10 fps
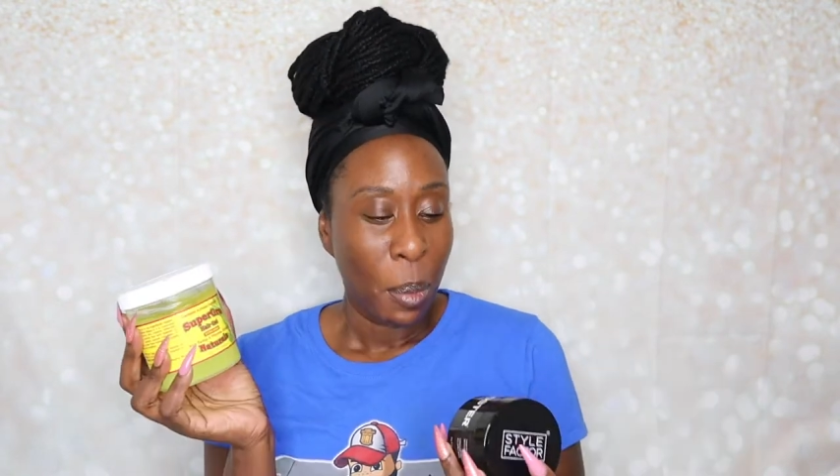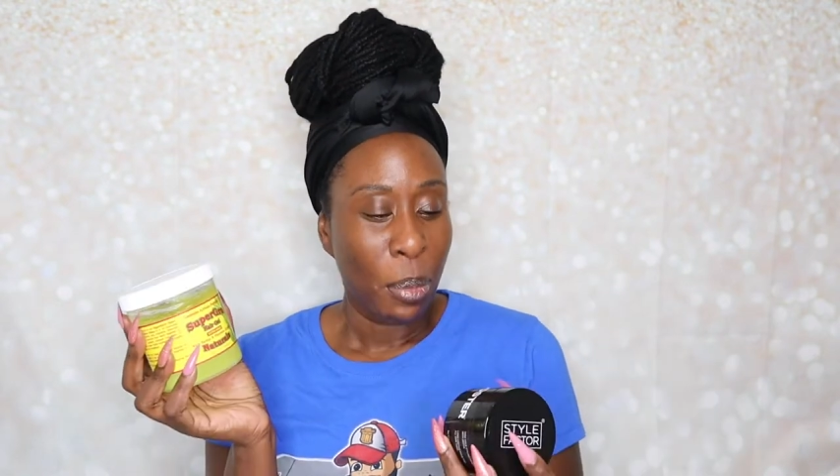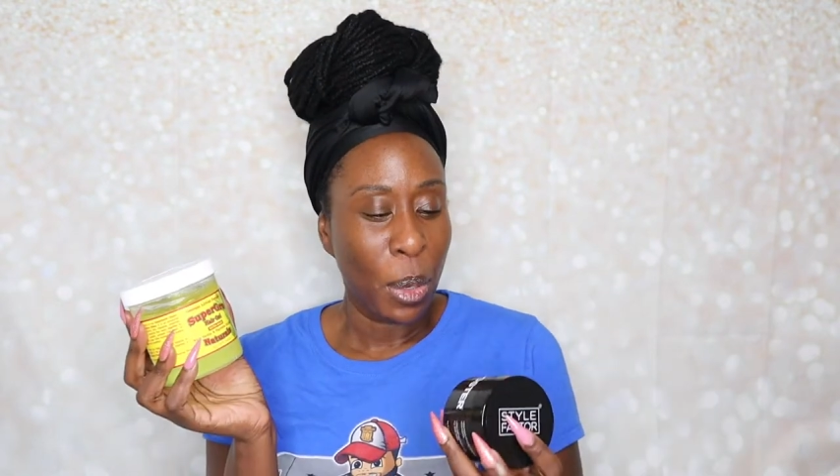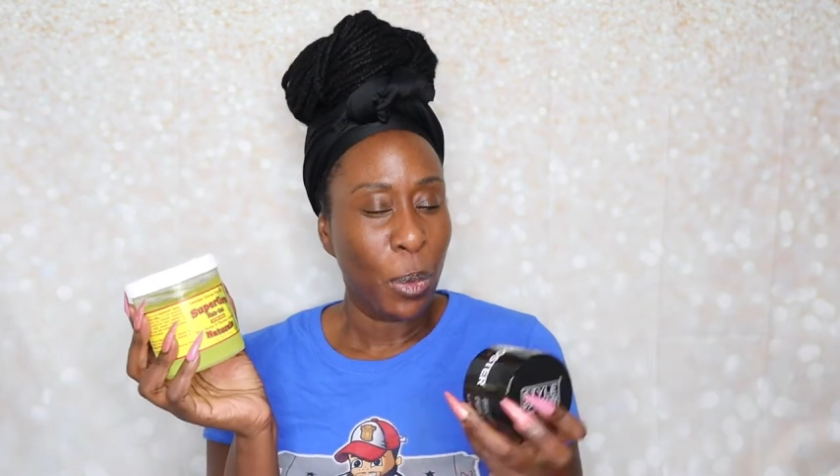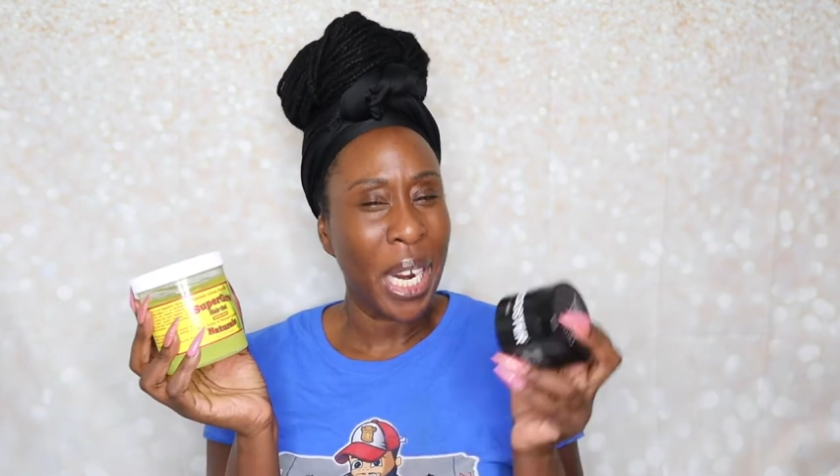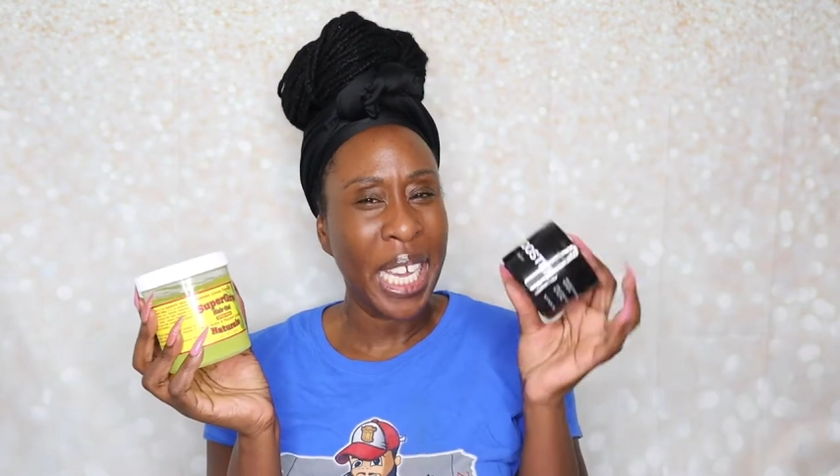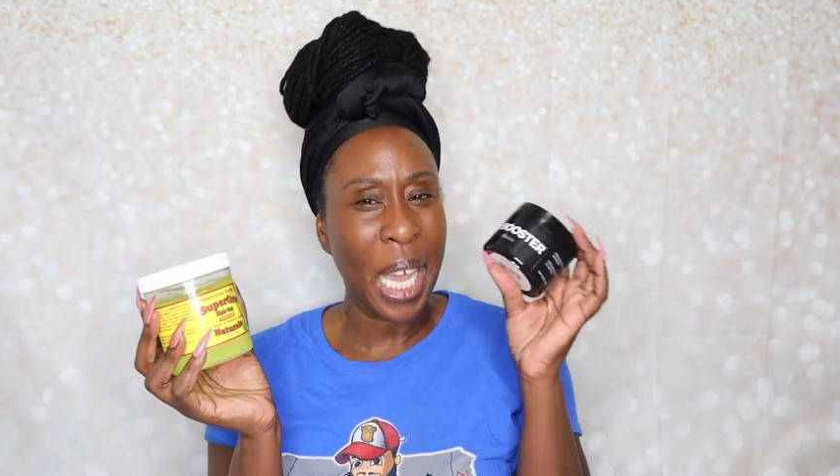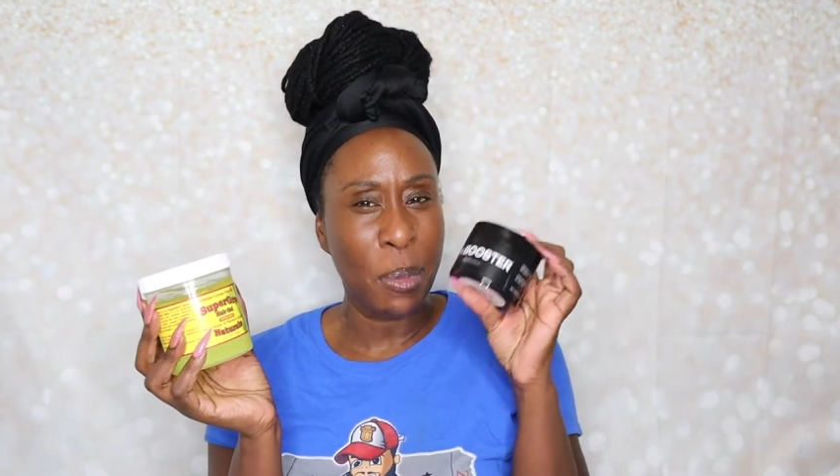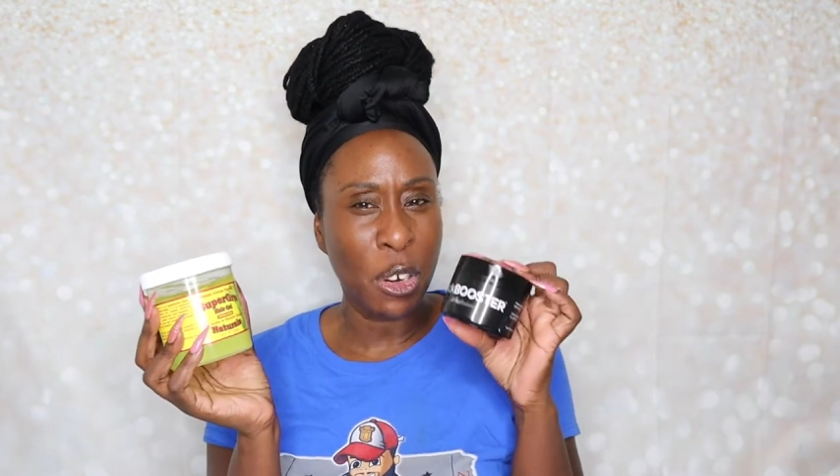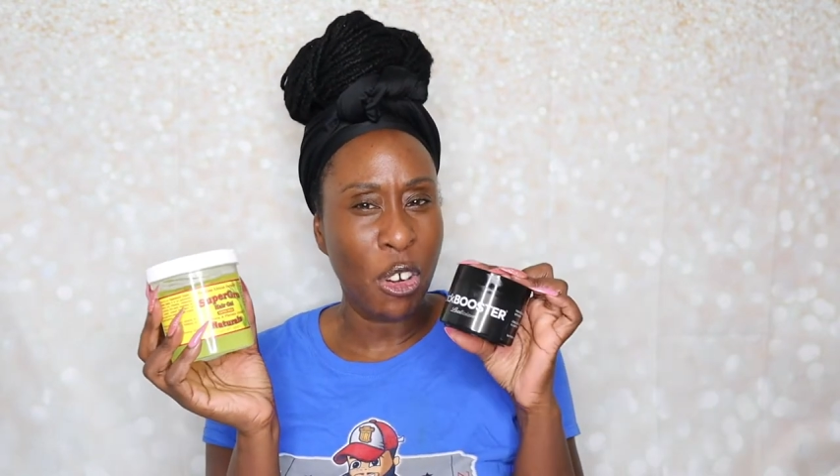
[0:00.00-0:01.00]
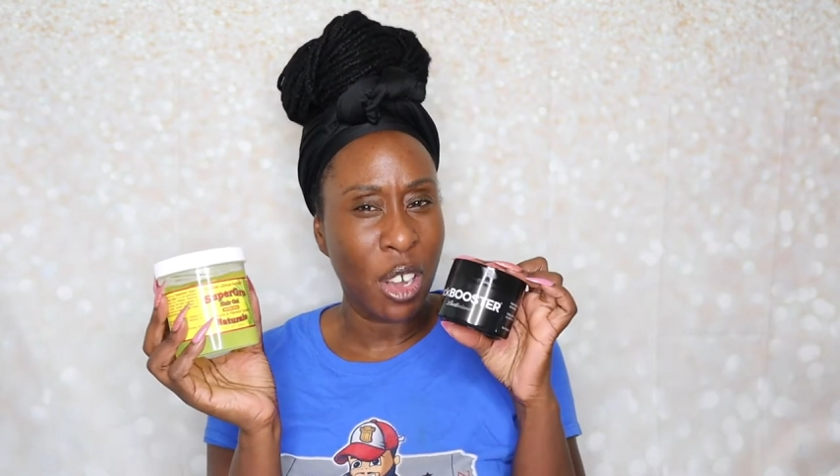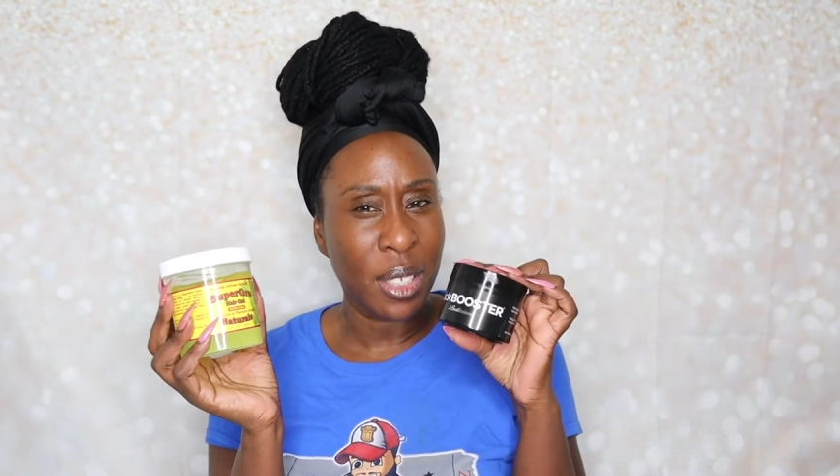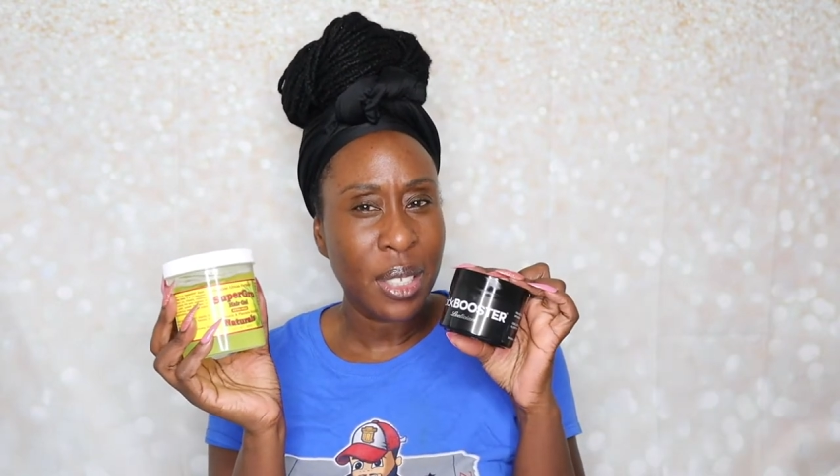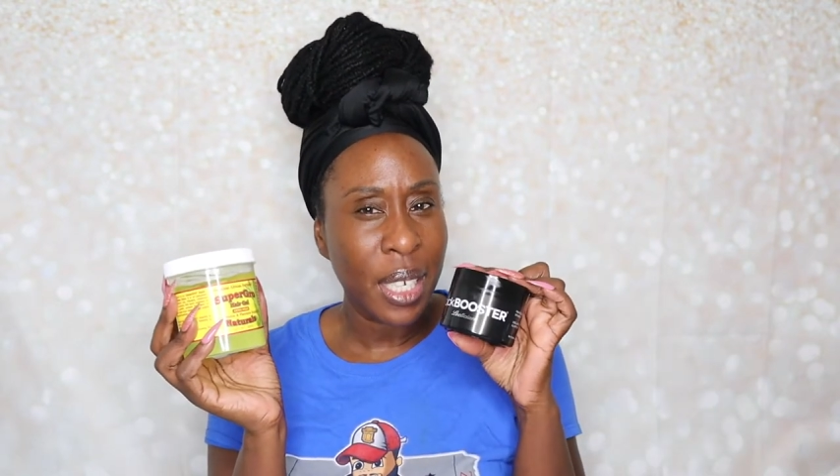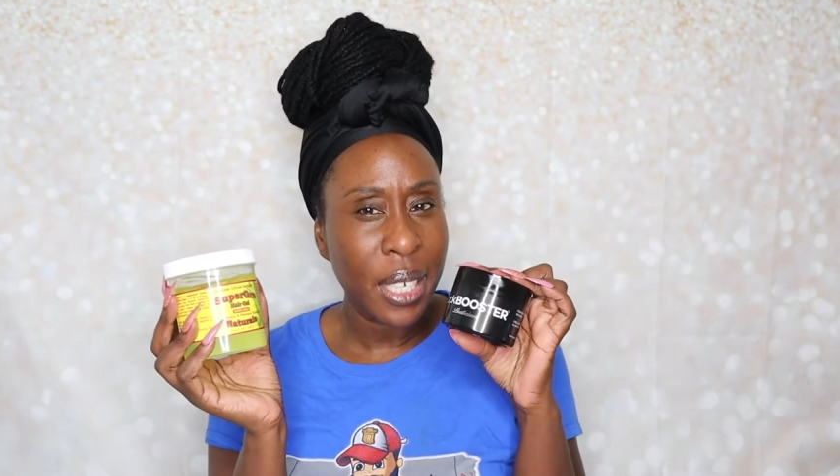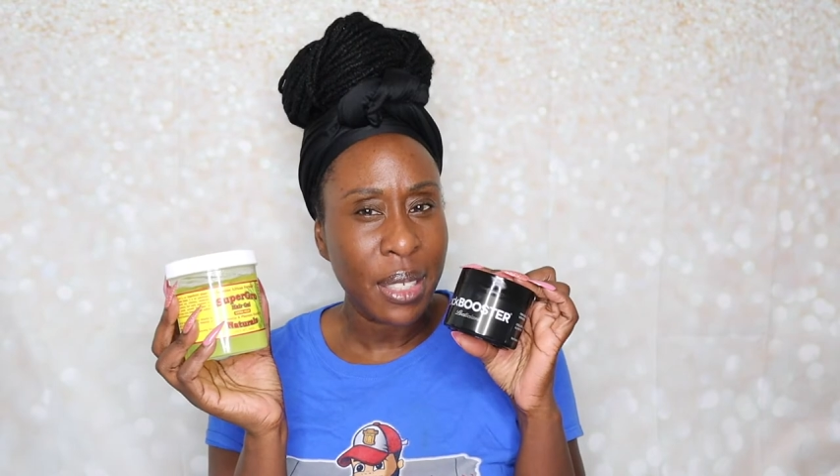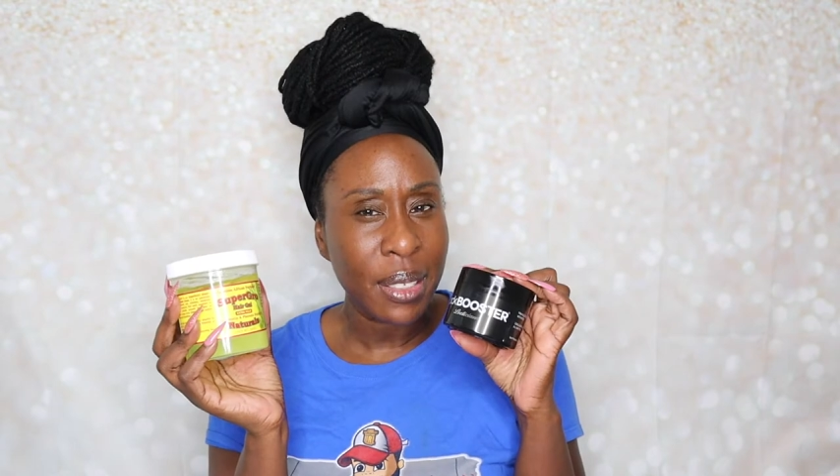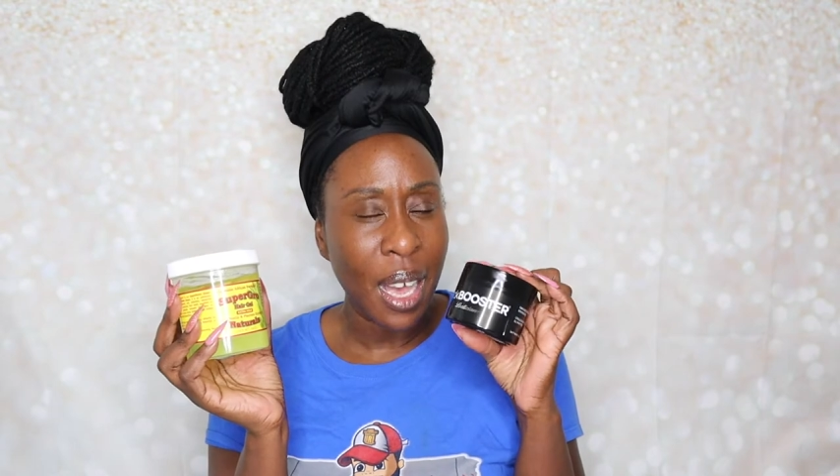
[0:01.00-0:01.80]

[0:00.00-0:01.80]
But when I came across this,